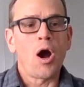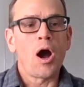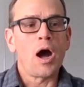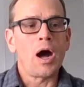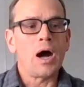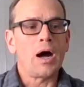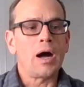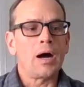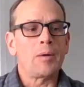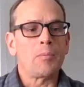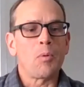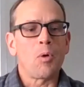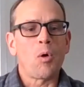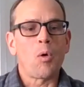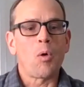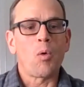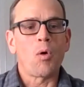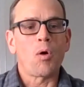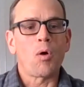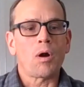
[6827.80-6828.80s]

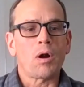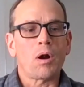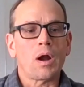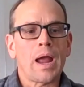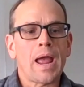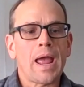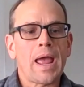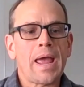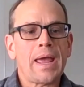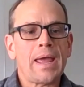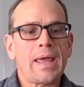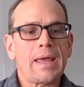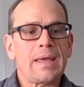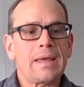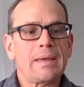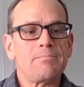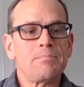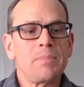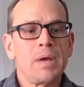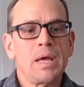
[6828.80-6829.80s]
or
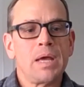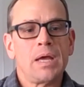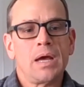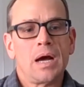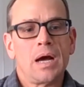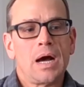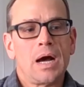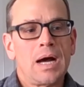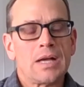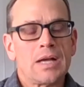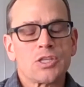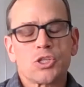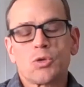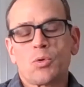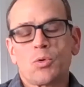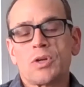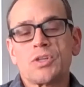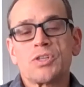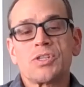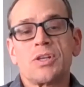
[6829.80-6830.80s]
a
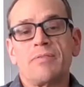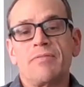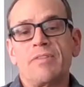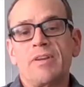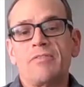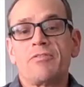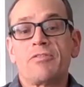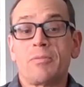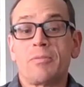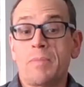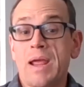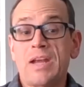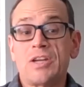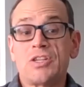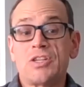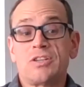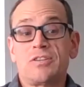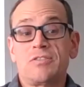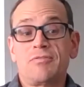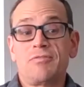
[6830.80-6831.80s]
source of
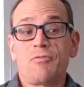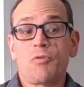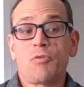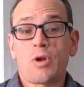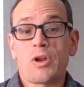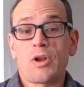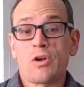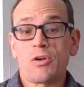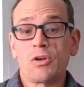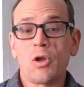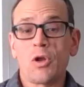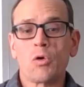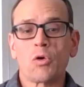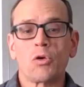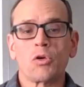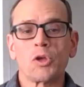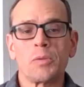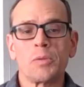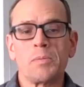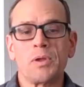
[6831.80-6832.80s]
information for your
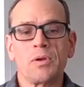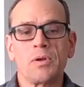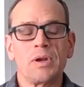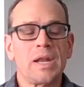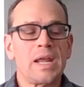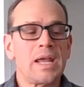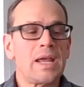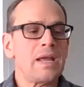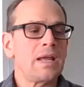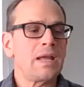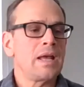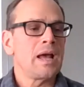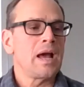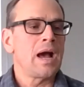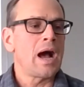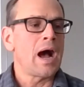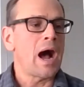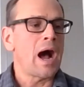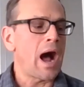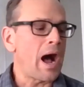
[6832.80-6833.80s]
local community,
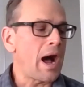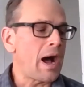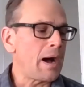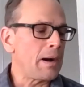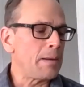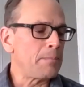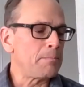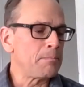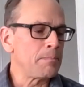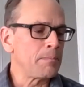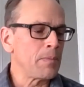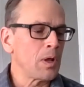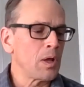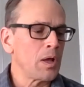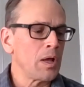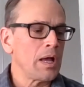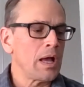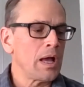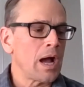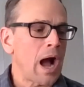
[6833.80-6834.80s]

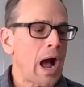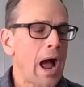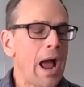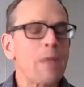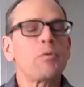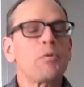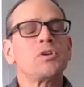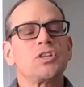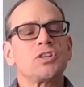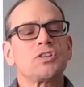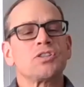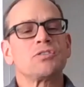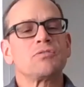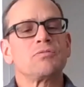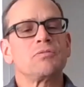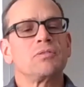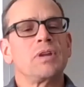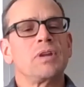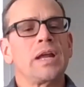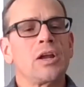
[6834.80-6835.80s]
I would just
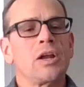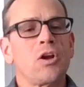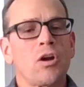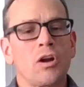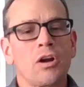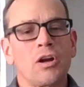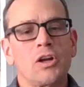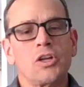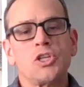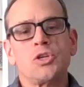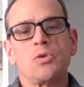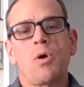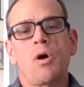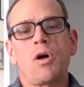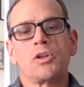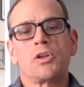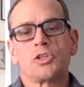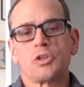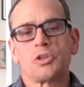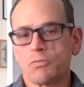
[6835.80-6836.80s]
encourage you
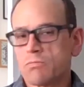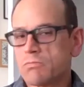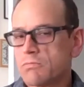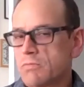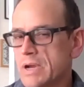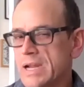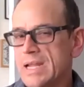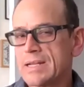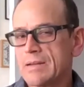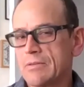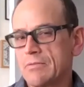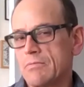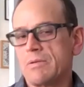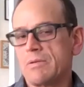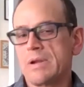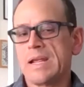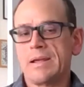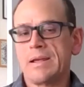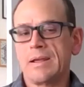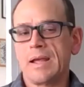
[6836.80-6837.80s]
all to
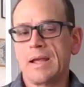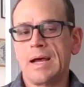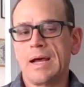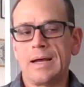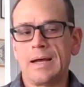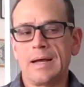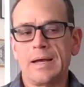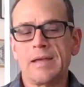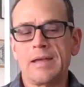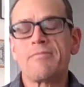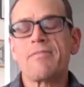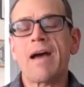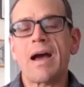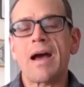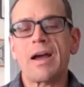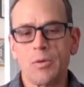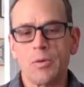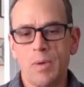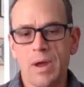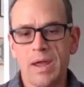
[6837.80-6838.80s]

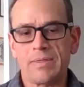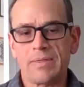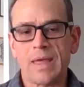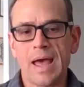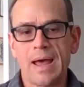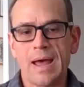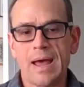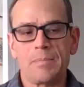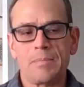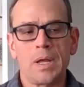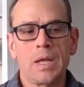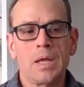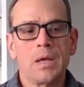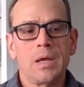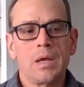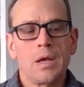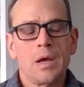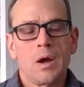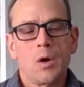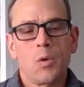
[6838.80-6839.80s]
evaluate that.
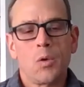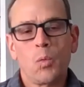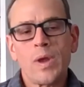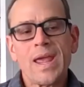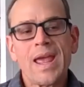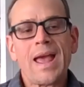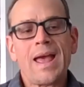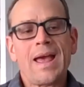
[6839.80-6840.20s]
We